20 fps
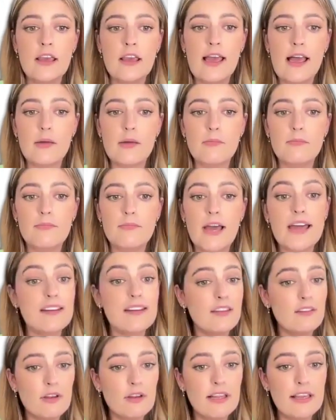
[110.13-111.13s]

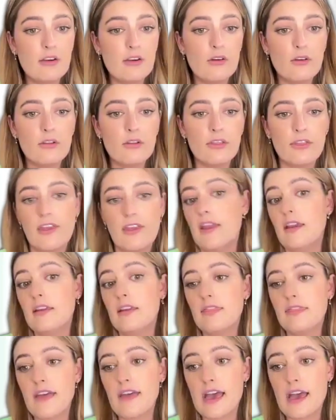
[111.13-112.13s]
Another really cool
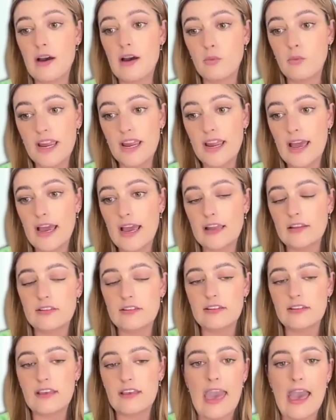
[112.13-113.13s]
thing that we add
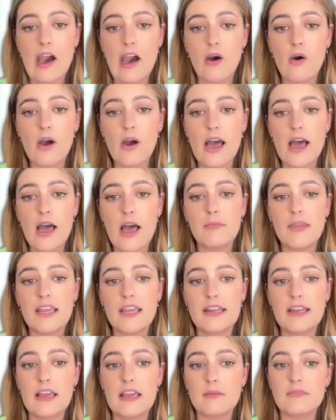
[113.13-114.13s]
to our
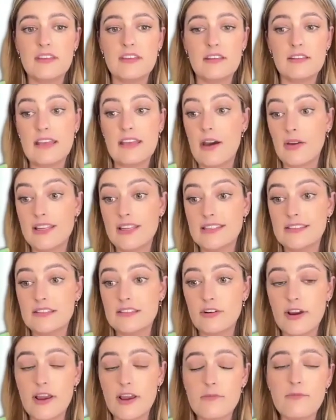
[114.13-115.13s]
EDMs is our
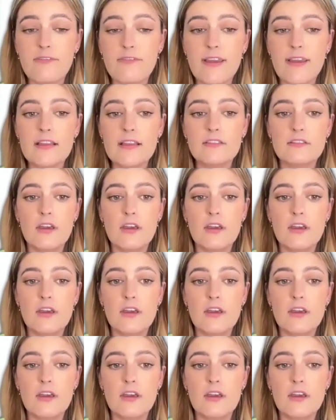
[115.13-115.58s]
Instagram feed.